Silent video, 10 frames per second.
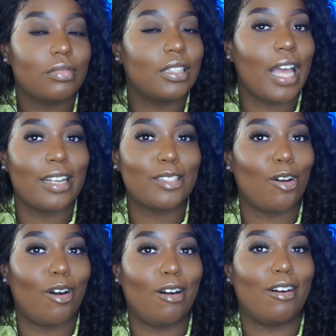That is
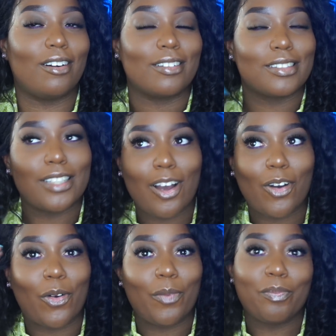all.
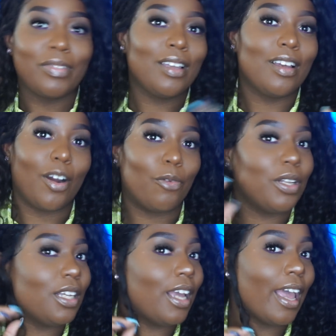So, I
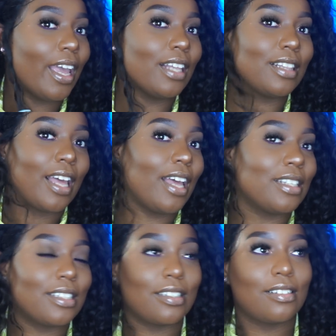really hate that